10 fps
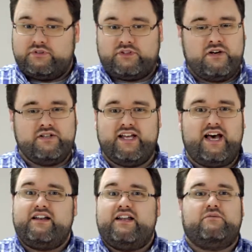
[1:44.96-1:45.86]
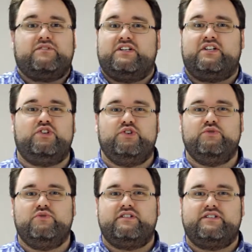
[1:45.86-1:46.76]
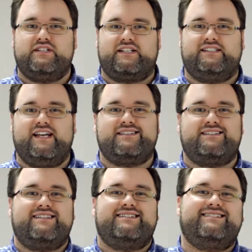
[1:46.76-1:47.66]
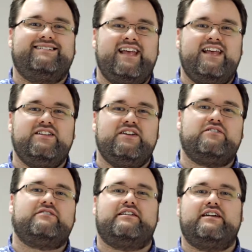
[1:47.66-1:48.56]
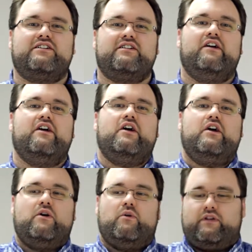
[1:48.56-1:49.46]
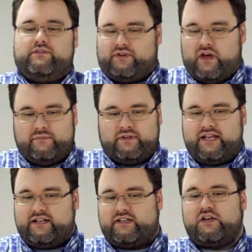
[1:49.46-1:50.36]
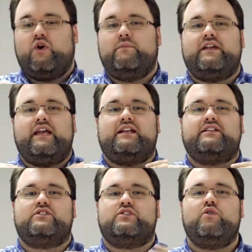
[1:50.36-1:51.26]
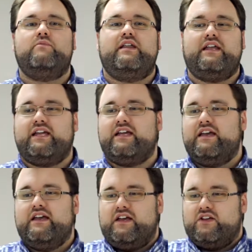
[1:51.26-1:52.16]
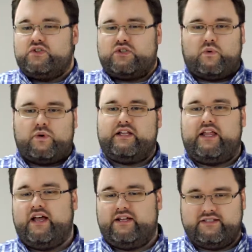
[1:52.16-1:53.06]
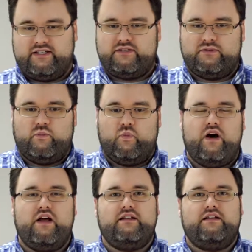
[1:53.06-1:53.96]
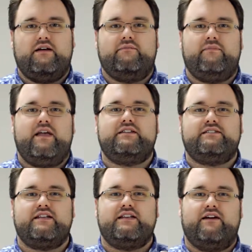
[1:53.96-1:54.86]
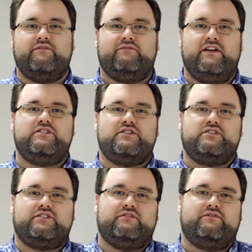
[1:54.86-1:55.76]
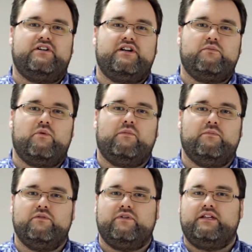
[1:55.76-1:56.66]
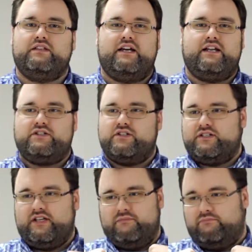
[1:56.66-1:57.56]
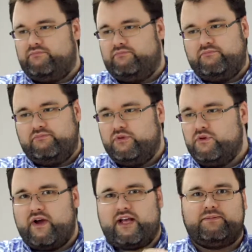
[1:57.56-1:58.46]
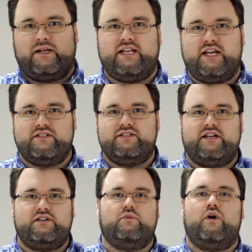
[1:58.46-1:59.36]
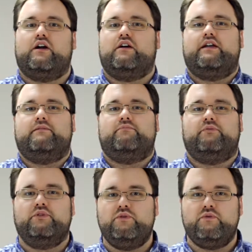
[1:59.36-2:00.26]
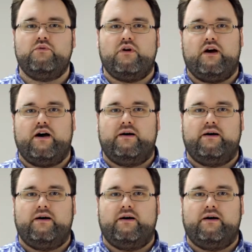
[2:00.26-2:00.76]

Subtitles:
Turns out it was a huge success. 10 years later, we've culminated so many storylines into one amazing Avengers Infinity War movie that it blew expectations out of the water. It blew